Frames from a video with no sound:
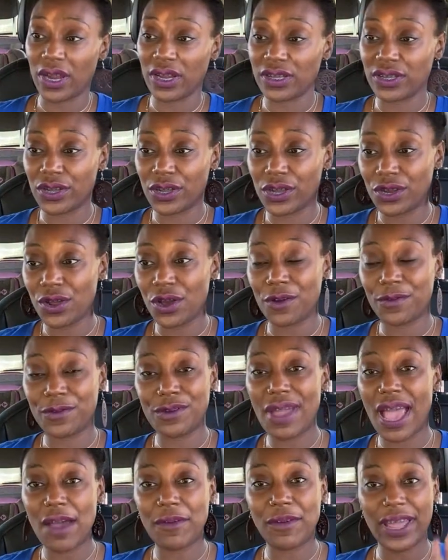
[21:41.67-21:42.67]
So, if you
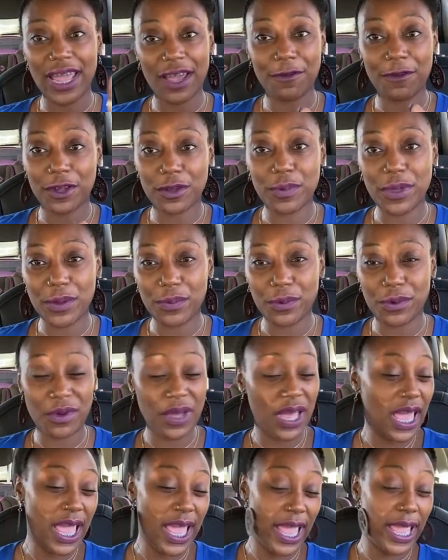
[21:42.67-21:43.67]
have a handful of people
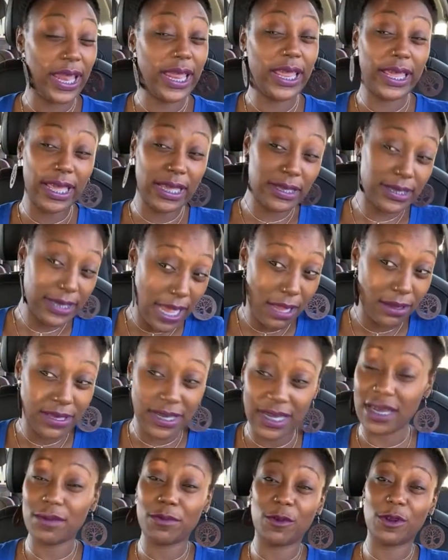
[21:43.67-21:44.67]
and it gets out to
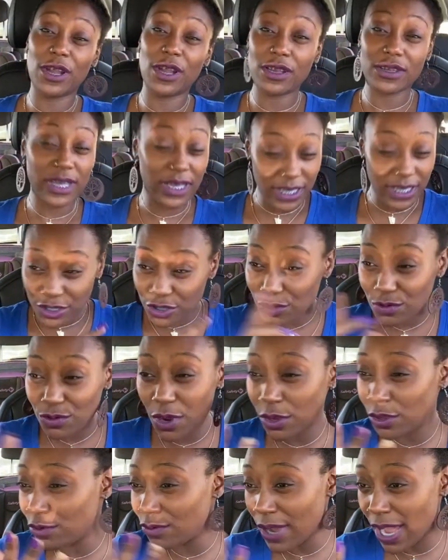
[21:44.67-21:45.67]
anyone else, at least you
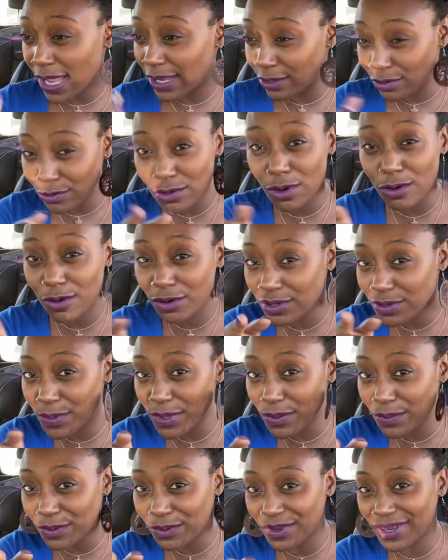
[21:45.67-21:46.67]
told those
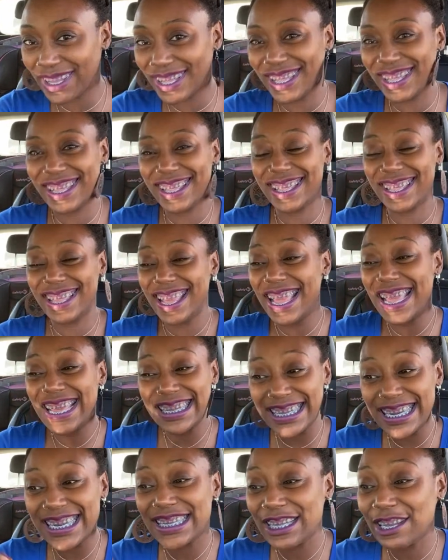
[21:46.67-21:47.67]
people.
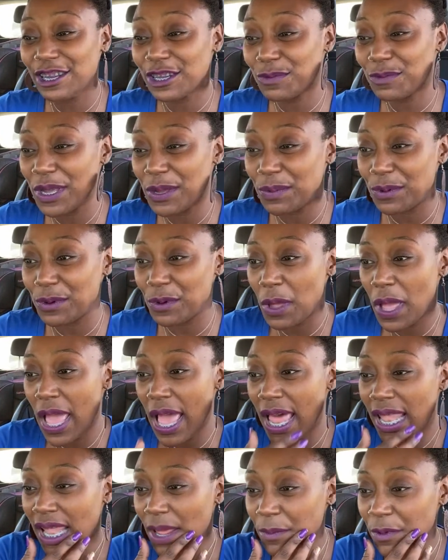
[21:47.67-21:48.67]
Just those people.
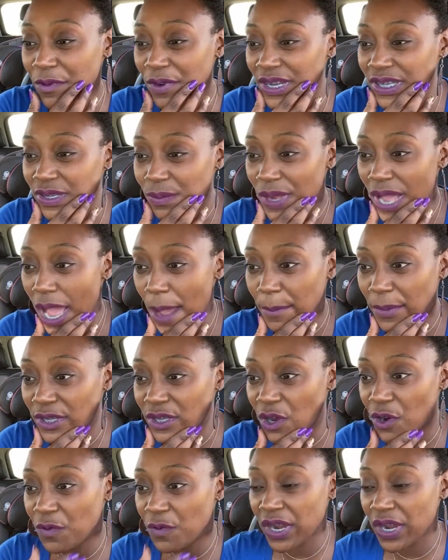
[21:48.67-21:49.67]
Let me read some comments
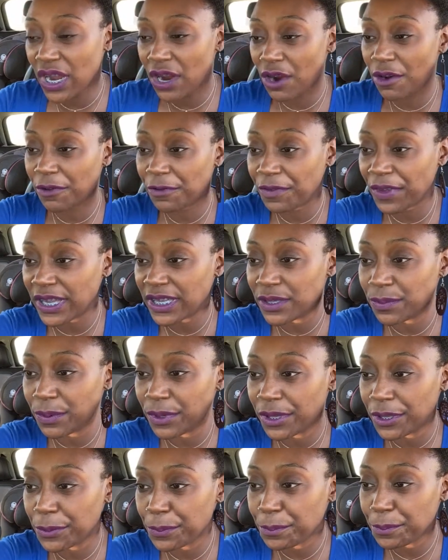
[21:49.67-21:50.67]
over here on
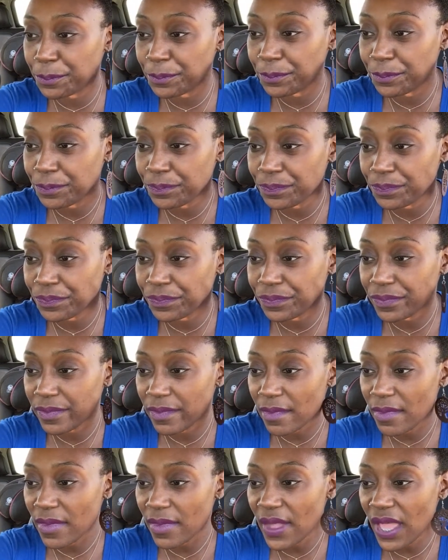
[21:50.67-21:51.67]
Facebook.
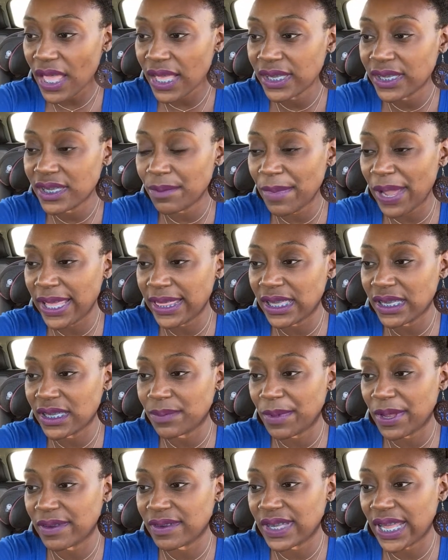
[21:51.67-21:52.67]
Samantha
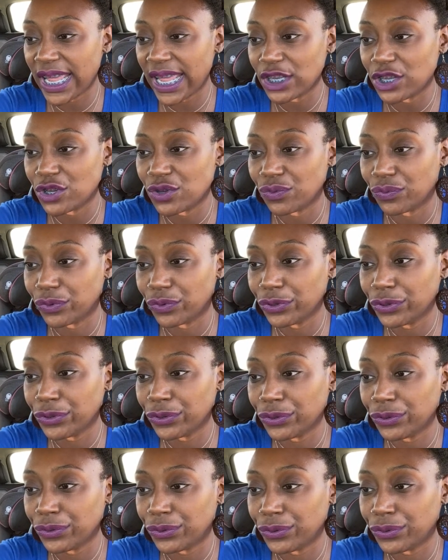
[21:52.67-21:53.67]
Smith said,
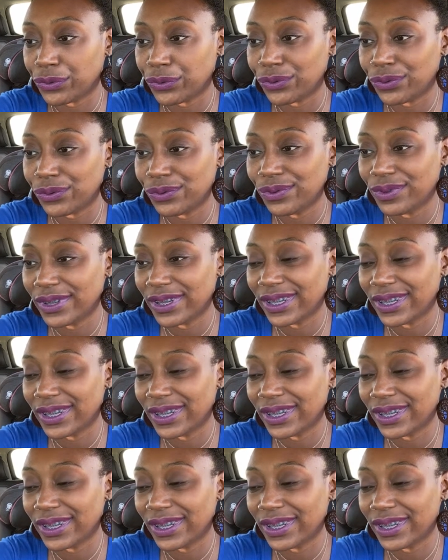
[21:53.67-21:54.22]
true.